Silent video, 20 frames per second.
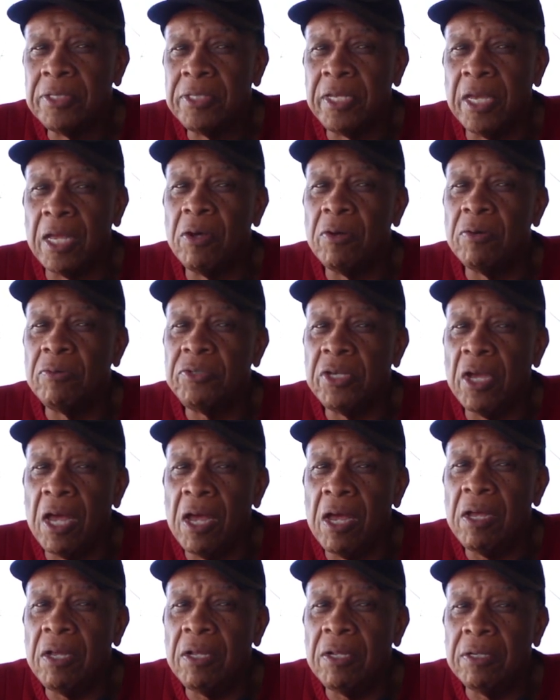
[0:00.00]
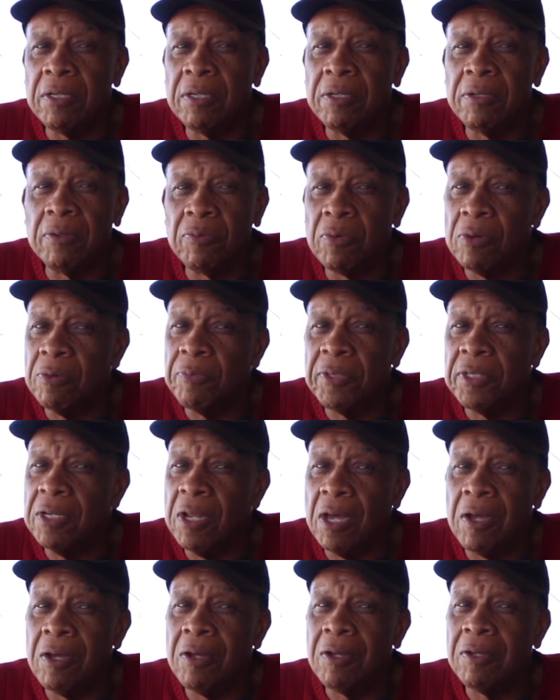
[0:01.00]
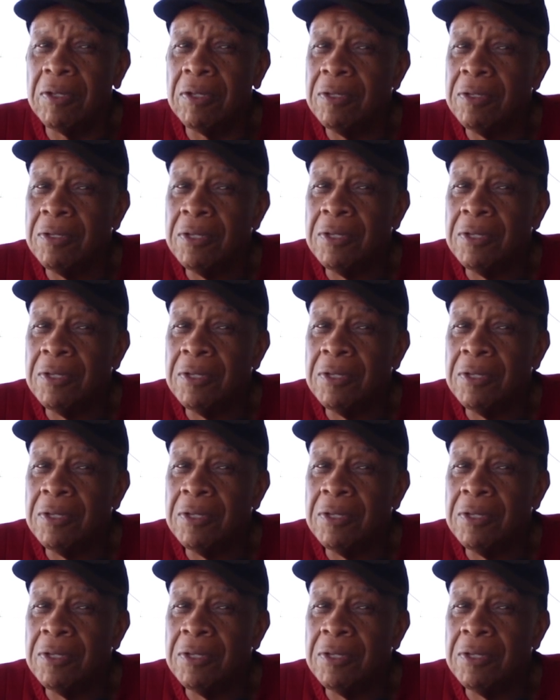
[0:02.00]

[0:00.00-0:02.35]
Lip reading: Tell old John, won't be long,